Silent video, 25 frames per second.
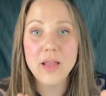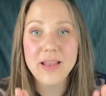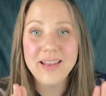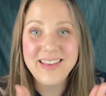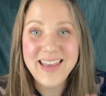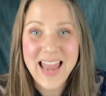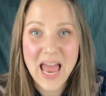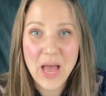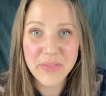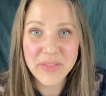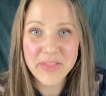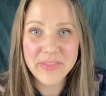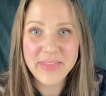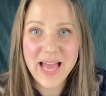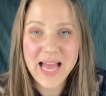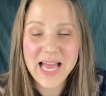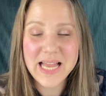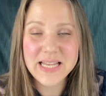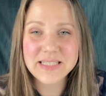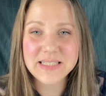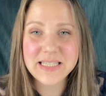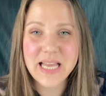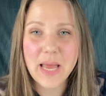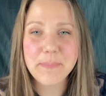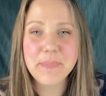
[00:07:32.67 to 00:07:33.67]
Now
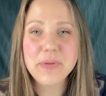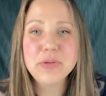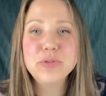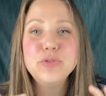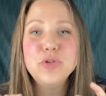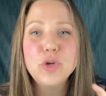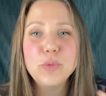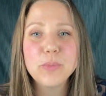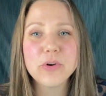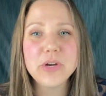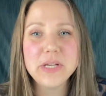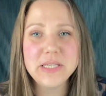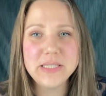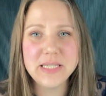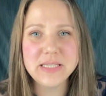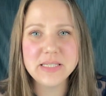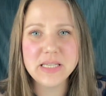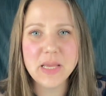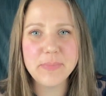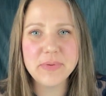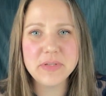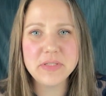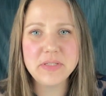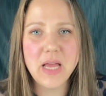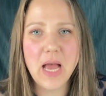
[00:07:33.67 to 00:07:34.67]
that super easy
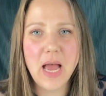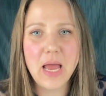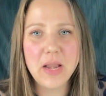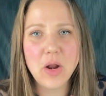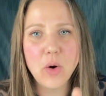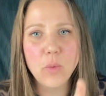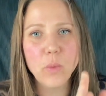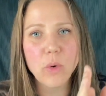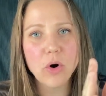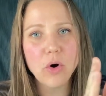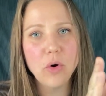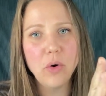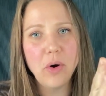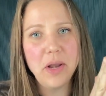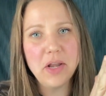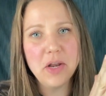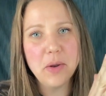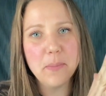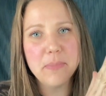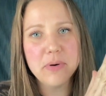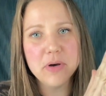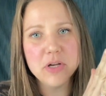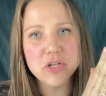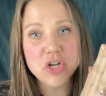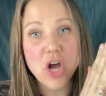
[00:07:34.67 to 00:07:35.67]
step is done, we're going to
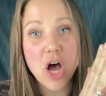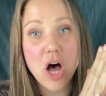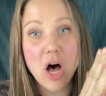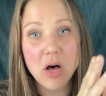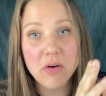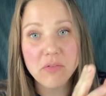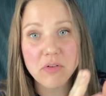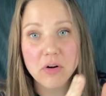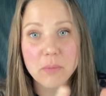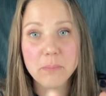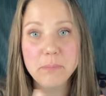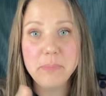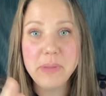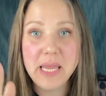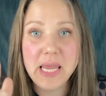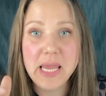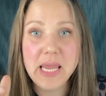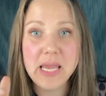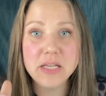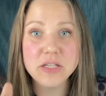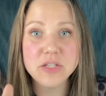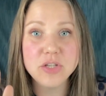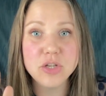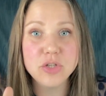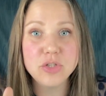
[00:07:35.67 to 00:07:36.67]
push all of our
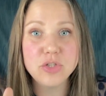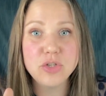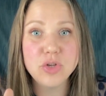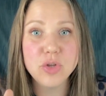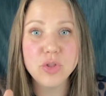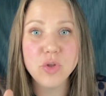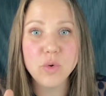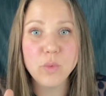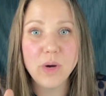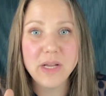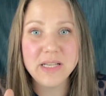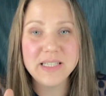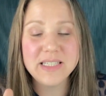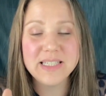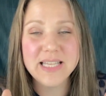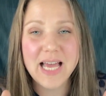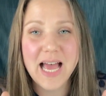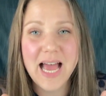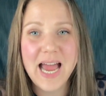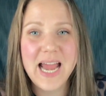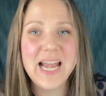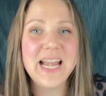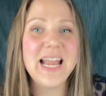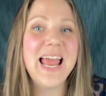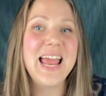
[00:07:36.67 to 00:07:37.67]
beads to the one
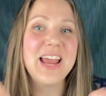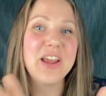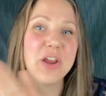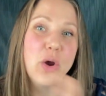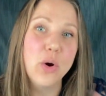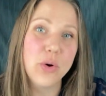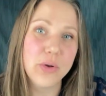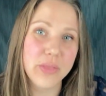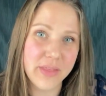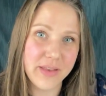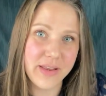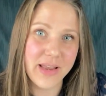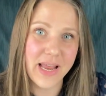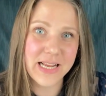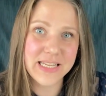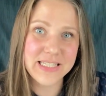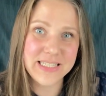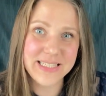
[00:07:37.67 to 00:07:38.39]
side and go to the next